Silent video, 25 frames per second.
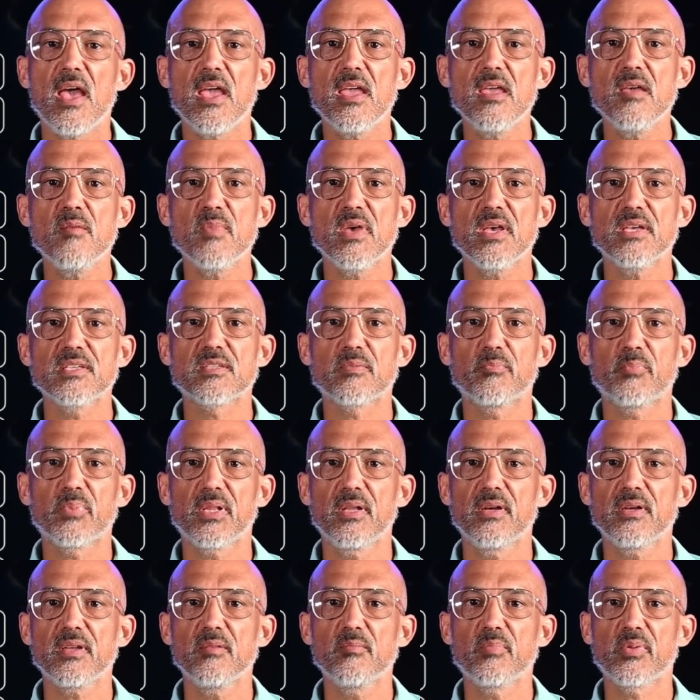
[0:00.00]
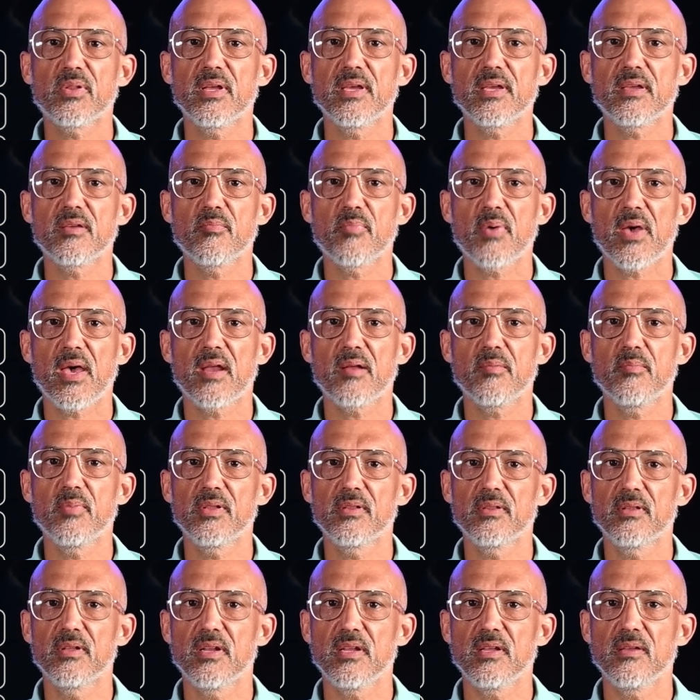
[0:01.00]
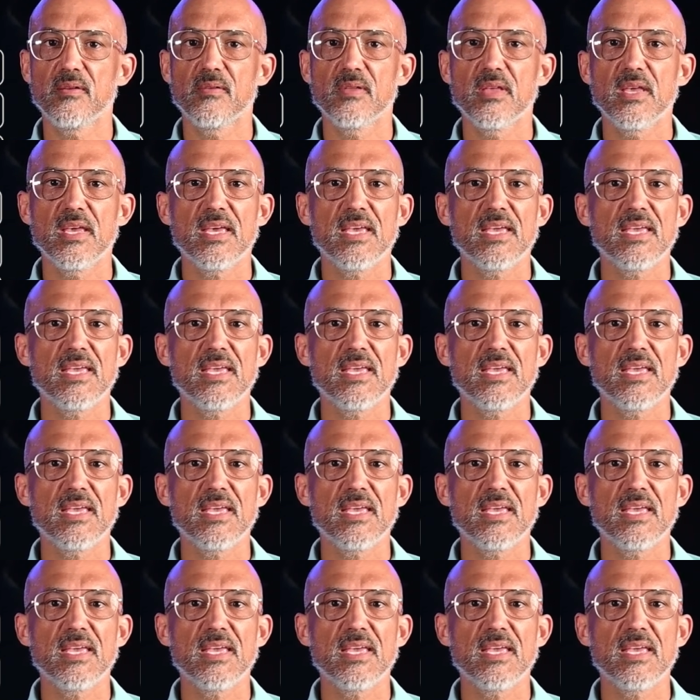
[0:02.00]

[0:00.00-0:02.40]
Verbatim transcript: AMS plug-and-play compatibility.